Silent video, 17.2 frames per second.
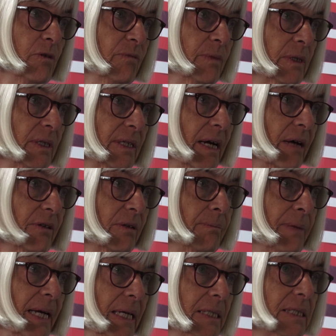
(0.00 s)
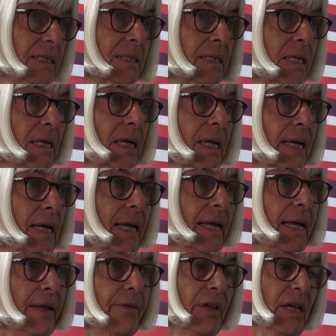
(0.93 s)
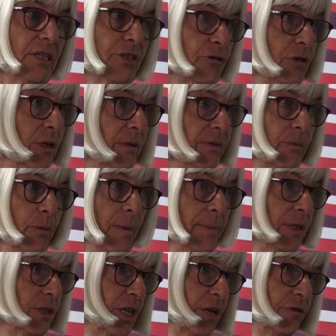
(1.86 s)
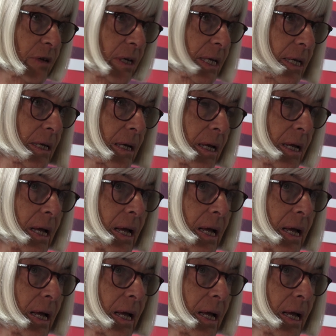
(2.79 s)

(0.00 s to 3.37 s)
movement gathered pace in the history of women generally.